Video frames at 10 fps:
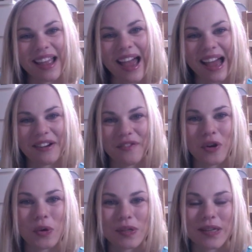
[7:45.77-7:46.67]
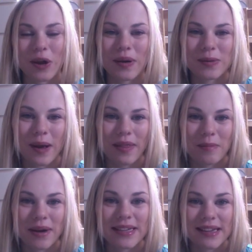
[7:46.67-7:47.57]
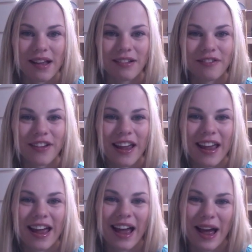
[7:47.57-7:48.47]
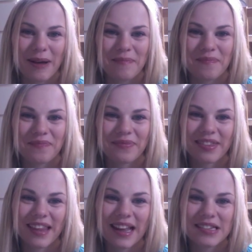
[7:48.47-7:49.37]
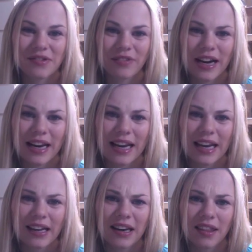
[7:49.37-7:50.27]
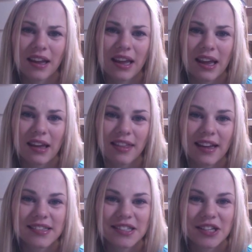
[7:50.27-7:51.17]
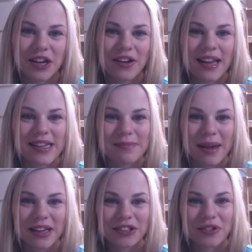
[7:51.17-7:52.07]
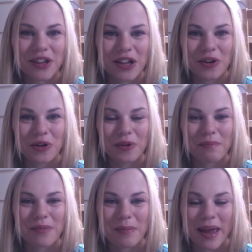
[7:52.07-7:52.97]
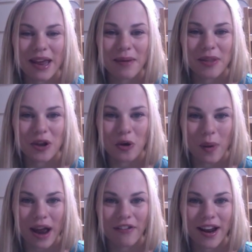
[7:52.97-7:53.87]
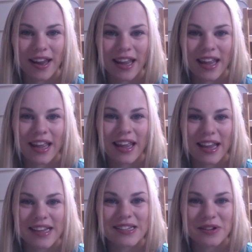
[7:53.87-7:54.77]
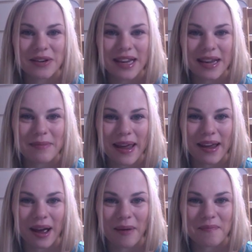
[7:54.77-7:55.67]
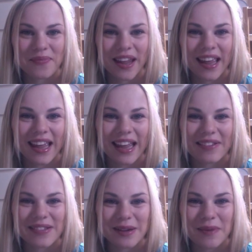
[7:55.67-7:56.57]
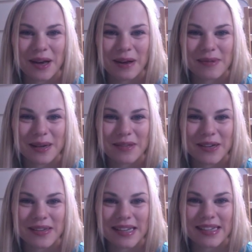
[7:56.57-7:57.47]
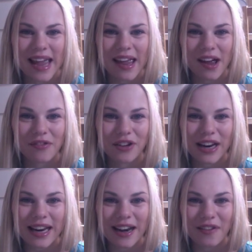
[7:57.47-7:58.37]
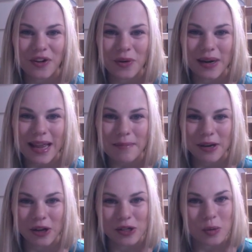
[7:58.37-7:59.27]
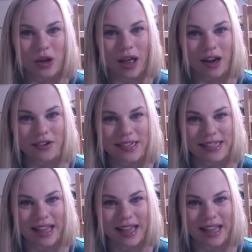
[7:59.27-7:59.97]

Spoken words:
of course I always wear them myself. That's another key thing to do, is make sure that the makeup that you're wearing is Younique makeup. If someone comes up to you and says, hey, I really love your lip gloss, what colour is